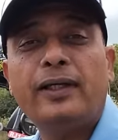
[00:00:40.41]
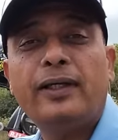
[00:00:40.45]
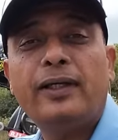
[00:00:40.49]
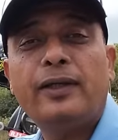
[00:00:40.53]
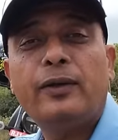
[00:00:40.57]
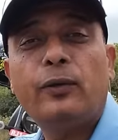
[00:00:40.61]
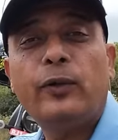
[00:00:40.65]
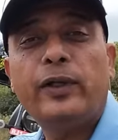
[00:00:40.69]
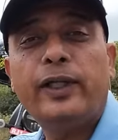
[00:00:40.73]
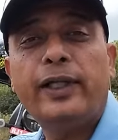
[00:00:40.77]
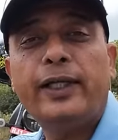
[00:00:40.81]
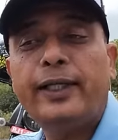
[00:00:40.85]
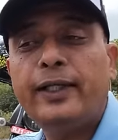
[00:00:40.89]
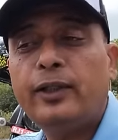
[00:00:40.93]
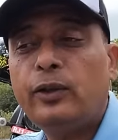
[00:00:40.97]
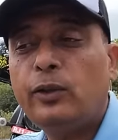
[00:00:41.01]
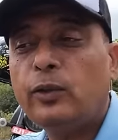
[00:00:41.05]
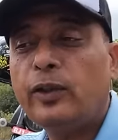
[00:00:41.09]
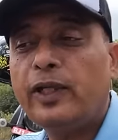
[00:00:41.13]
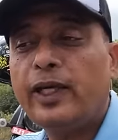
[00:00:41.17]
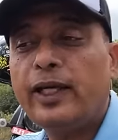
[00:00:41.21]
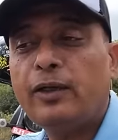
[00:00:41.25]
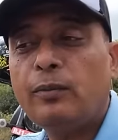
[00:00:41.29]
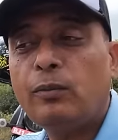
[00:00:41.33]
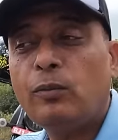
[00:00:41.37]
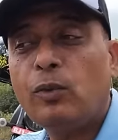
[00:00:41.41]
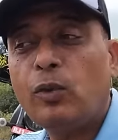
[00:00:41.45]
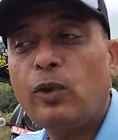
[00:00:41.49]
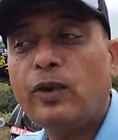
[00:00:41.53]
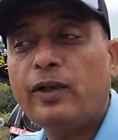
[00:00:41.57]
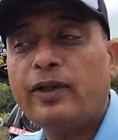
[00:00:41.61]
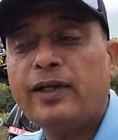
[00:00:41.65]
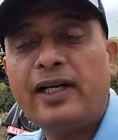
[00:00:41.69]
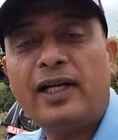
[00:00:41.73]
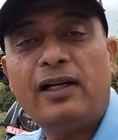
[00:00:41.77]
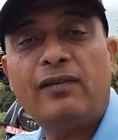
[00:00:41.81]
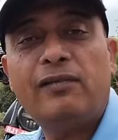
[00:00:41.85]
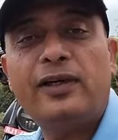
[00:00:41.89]
We need to get more
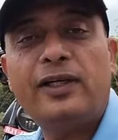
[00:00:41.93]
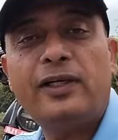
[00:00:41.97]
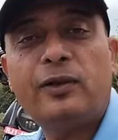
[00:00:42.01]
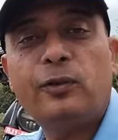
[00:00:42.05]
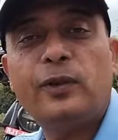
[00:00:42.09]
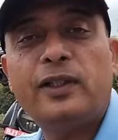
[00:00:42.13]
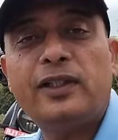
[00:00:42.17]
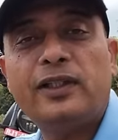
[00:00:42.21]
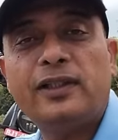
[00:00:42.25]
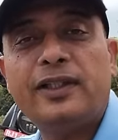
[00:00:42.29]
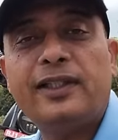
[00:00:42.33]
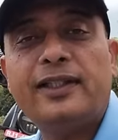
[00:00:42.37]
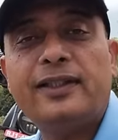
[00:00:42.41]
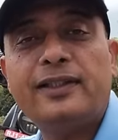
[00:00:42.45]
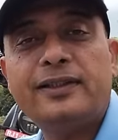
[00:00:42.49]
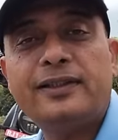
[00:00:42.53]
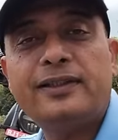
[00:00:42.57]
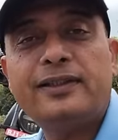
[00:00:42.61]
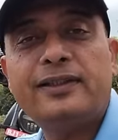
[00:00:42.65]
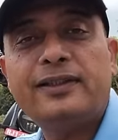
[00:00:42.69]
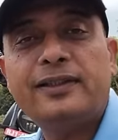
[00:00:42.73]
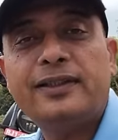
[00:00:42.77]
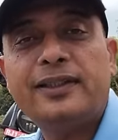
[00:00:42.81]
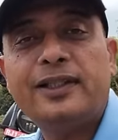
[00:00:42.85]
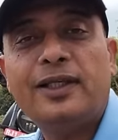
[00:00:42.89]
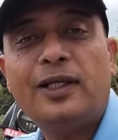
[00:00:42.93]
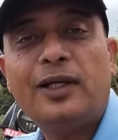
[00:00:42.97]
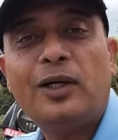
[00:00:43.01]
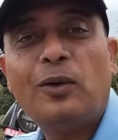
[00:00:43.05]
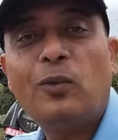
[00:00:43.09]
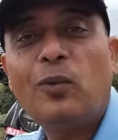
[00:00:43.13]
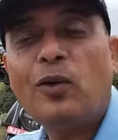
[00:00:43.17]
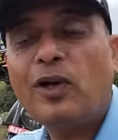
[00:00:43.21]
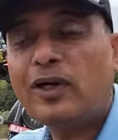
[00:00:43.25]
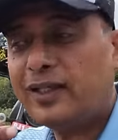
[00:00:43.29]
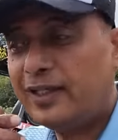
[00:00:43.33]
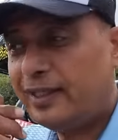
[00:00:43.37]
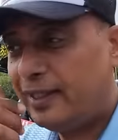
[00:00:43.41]
relevant with things.
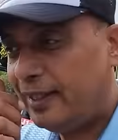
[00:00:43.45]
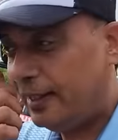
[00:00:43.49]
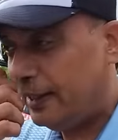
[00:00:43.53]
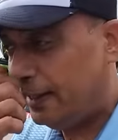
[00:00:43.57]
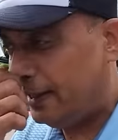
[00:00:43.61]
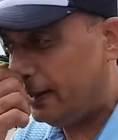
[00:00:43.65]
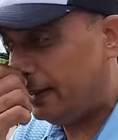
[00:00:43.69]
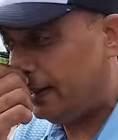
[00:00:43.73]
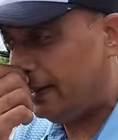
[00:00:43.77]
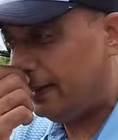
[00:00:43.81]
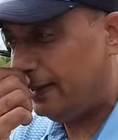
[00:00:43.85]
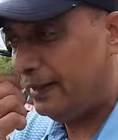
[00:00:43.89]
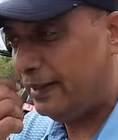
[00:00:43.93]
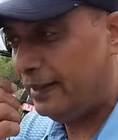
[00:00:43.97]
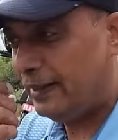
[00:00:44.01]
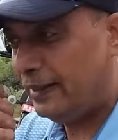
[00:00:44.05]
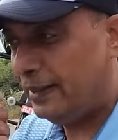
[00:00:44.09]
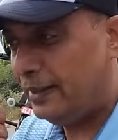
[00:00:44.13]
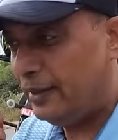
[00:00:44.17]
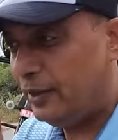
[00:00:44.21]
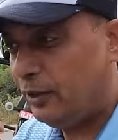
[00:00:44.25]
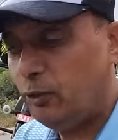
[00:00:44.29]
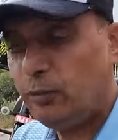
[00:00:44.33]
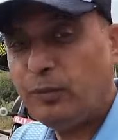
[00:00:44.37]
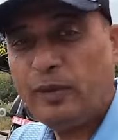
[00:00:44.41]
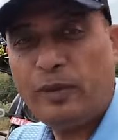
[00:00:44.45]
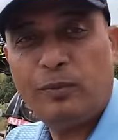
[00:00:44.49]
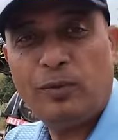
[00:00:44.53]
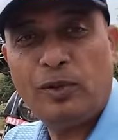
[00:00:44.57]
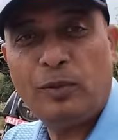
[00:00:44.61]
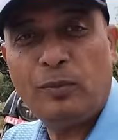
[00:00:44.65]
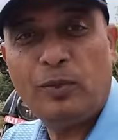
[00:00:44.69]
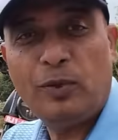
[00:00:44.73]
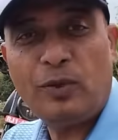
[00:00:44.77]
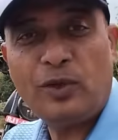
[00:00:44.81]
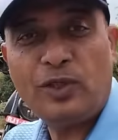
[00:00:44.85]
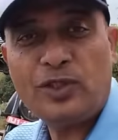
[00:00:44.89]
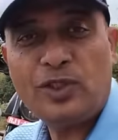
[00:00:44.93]
What can give people
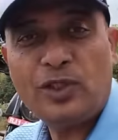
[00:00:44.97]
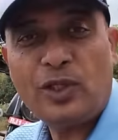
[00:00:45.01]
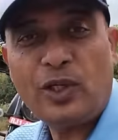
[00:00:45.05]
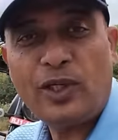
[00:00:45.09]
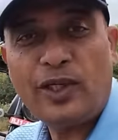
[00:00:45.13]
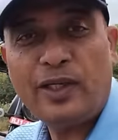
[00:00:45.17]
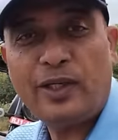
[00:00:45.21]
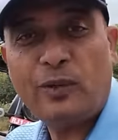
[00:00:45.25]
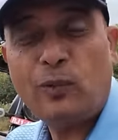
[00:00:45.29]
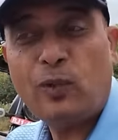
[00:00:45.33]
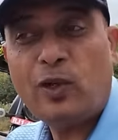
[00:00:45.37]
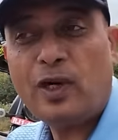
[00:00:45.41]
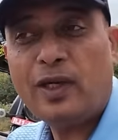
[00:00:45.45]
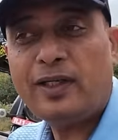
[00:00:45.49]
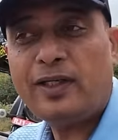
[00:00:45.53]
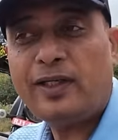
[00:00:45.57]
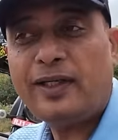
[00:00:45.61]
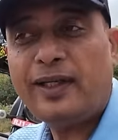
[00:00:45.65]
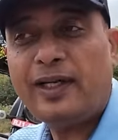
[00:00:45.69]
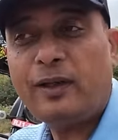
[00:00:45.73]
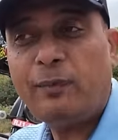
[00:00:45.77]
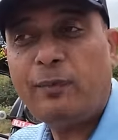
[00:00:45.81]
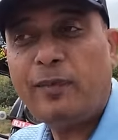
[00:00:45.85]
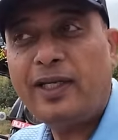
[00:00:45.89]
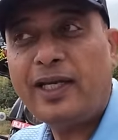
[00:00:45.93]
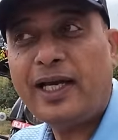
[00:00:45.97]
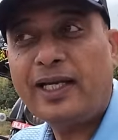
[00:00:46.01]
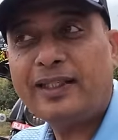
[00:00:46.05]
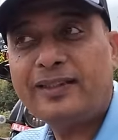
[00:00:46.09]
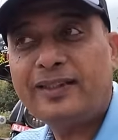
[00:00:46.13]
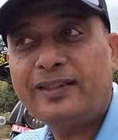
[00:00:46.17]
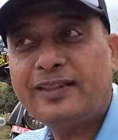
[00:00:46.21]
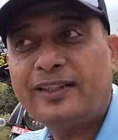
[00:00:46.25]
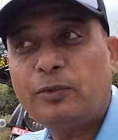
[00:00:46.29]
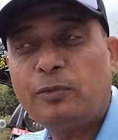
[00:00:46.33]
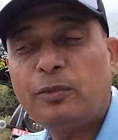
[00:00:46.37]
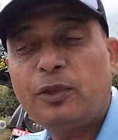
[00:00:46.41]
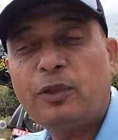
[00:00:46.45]
more joy? What can be
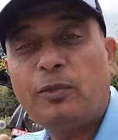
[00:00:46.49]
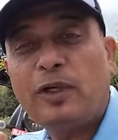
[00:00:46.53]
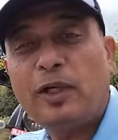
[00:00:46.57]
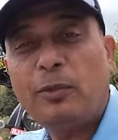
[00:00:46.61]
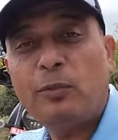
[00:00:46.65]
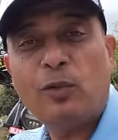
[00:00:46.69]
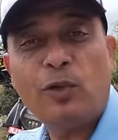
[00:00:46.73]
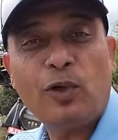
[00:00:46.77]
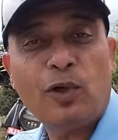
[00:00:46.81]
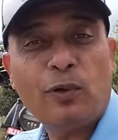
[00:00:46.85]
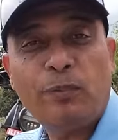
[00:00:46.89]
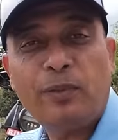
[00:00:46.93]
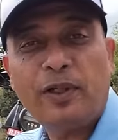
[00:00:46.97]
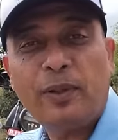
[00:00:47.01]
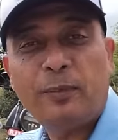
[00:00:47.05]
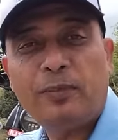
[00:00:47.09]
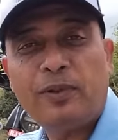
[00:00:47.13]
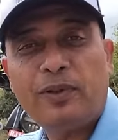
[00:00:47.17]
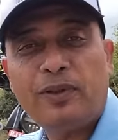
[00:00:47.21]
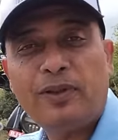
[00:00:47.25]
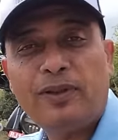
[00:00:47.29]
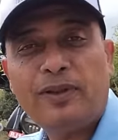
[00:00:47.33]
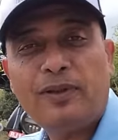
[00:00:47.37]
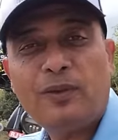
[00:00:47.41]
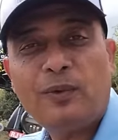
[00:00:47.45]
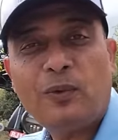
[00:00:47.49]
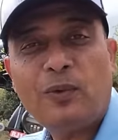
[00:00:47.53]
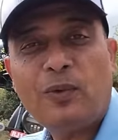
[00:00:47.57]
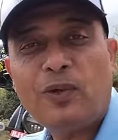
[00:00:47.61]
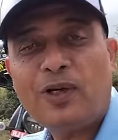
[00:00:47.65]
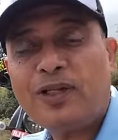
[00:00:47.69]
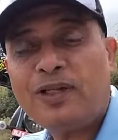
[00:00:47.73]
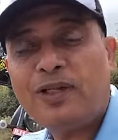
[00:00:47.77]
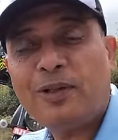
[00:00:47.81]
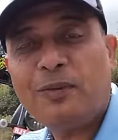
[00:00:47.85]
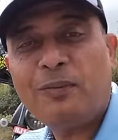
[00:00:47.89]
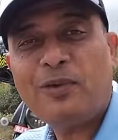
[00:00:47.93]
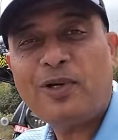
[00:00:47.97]
accessible by more people? What are
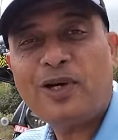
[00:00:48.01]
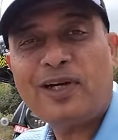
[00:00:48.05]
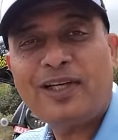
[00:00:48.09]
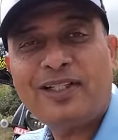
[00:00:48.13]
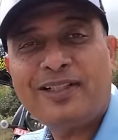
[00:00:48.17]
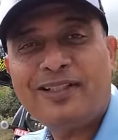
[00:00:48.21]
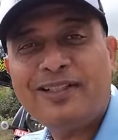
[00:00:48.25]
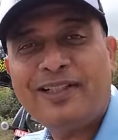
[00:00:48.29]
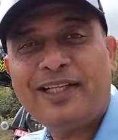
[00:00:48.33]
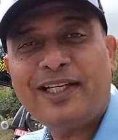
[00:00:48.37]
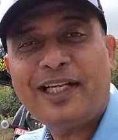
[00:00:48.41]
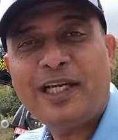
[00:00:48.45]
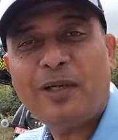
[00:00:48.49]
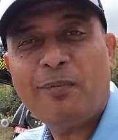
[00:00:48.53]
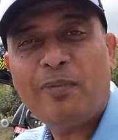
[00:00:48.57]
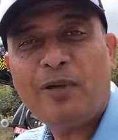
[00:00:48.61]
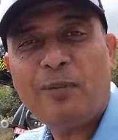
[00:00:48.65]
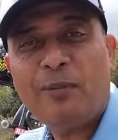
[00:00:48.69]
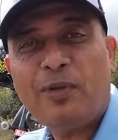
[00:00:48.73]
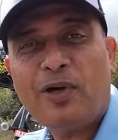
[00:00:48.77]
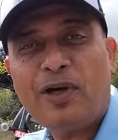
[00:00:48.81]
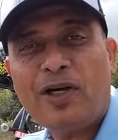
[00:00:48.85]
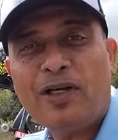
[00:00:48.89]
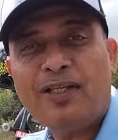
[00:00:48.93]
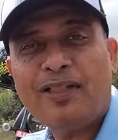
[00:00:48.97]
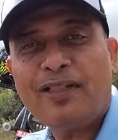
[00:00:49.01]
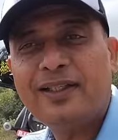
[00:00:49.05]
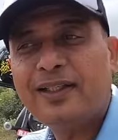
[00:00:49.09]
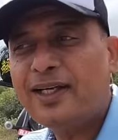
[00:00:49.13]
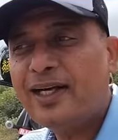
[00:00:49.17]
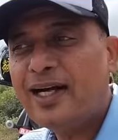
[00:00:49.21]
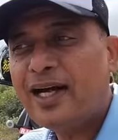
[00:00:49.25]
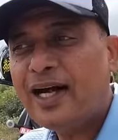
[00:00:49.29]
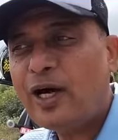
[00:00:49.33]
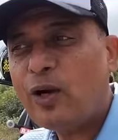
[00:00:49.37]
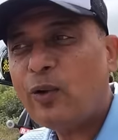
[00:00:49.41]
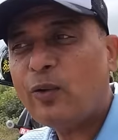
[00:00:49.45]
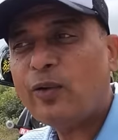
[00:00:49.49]
the models that can be bought?
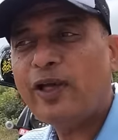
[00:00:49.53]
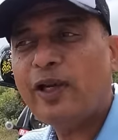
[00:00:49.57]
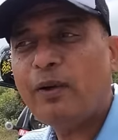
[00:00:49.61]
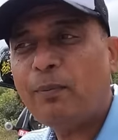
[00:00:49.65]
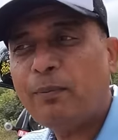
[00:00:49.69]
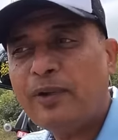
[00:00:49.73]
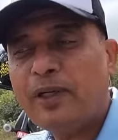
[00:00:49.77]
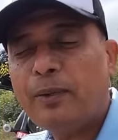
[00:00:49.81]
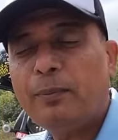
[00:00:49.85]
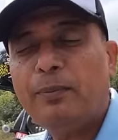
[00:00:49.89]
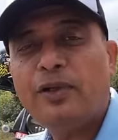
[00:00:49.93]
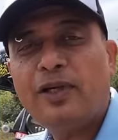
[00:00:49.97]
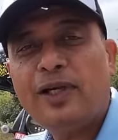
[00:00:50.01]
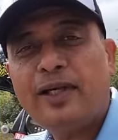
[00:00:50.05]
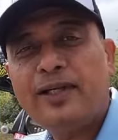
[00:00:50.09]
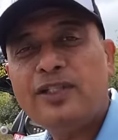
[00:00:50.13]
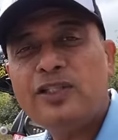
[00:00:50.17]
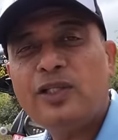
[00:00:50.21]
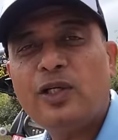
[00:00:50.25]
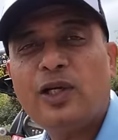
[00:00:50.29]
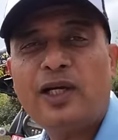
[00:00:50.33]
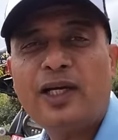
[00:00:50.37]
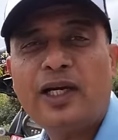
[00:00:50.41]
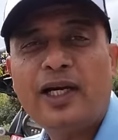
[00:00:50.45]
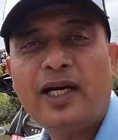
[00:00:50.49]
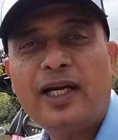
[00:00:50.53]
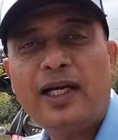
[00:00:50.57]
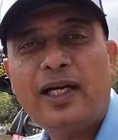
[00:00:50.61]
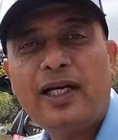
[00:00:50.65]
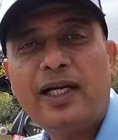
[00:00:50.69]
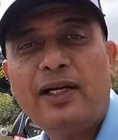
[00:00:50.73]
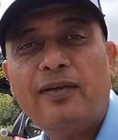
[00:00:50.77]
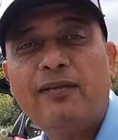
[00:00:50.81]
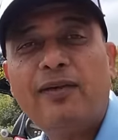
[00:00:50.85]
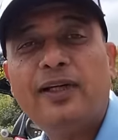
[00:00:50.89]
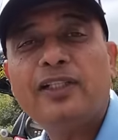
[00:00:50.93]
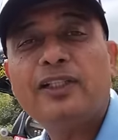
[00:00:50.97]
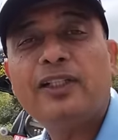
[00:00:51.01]
How can people enjoy a
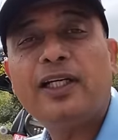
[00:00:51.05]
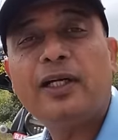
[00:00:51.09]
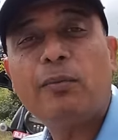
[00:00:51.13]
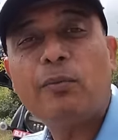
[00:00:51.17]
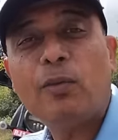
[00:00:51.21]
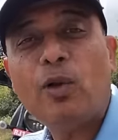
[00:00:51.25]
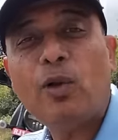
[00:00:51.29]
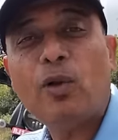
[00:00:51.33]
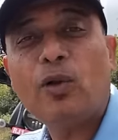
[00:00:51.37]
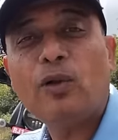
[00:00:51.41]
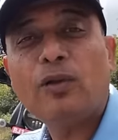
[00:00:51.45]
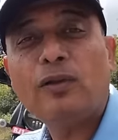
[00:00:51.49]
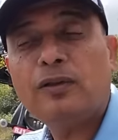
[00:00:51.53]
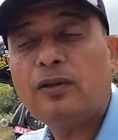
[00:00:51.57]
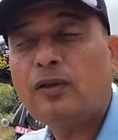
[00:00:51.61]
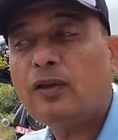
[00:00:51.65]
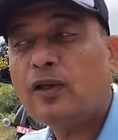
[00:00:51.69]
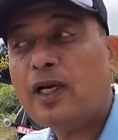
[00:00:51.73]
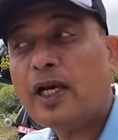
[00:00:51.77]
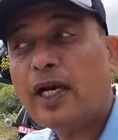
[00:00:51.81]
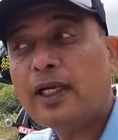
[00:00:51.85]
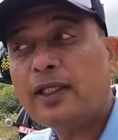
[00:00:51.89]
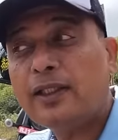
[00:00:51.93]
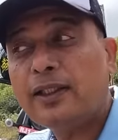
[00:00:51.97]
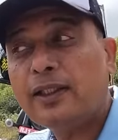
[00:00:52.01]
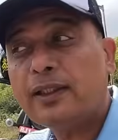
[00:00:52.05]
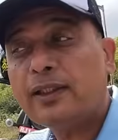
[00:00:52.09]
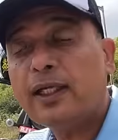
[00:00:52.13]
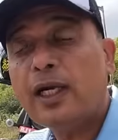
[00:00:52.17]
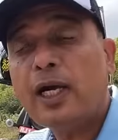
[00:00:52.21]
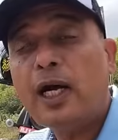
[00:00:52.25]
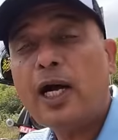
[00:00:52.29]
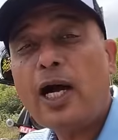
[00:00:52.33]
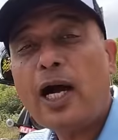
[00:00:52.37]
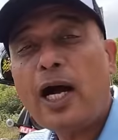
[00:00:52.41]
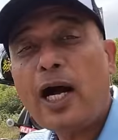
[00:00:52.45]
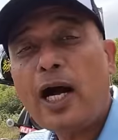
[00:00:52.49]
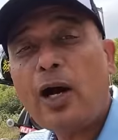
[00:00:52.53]
Harley-Davidson more? Or rather,
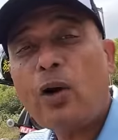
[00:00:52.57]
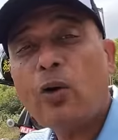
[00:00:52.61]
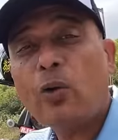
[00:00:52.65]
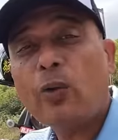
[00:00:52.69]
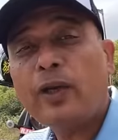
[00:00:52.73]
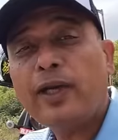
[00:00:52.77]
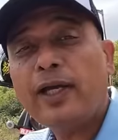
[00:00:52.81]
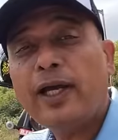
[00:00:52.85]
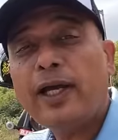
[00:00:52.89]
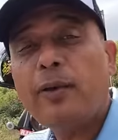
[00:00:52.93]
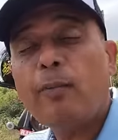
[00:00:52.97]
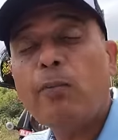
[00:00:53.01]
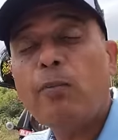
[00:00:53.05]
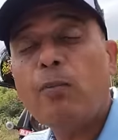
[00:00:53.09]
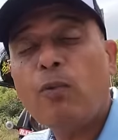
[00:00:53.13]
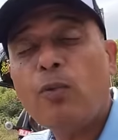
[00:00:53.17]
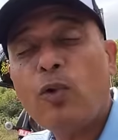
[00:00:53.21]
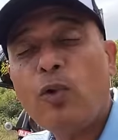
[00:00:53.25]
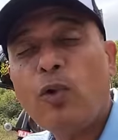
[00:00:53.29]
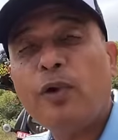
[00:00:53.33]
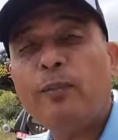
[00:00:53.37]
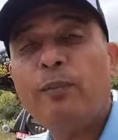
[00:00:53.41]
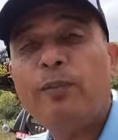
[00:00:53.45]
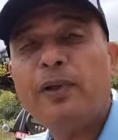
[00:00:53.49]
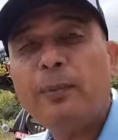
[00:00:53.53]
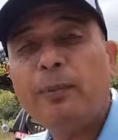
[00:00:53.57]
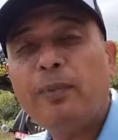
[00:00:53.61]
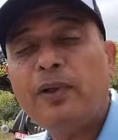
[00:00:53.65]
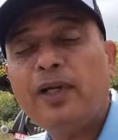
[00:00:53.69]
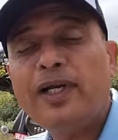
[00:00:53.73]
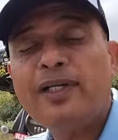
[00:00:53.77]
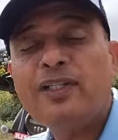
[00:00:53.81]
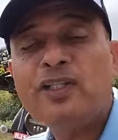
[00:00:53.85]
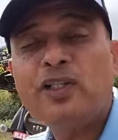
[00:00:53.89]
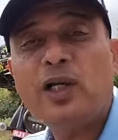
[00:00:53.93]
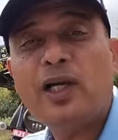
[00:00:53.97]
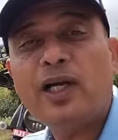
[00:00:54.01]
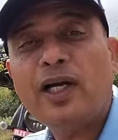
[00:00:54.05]
how can more people
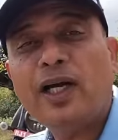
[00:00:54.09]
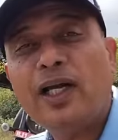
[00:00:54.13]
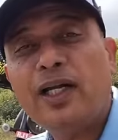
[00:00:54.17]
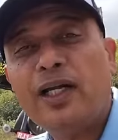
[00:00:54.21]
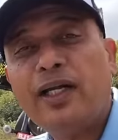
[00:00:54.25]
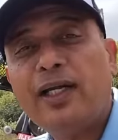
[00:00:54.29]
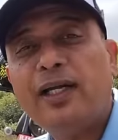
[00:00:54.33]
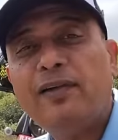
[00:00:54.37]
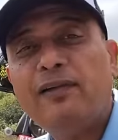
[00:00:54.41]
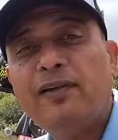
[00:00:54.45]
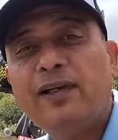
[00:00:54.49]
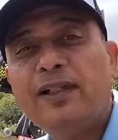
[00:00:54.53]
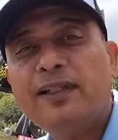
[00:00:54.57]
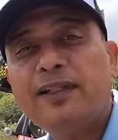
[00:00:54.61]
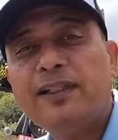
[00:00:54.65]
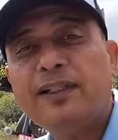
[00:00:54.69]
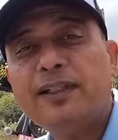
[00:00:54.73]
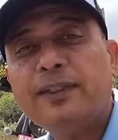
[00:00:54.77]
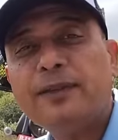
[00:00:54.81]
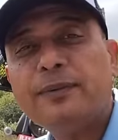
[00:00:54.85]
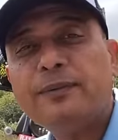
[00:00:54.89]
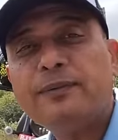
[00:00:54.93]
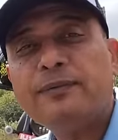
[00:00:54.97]
enjoy a Harley-Davidson?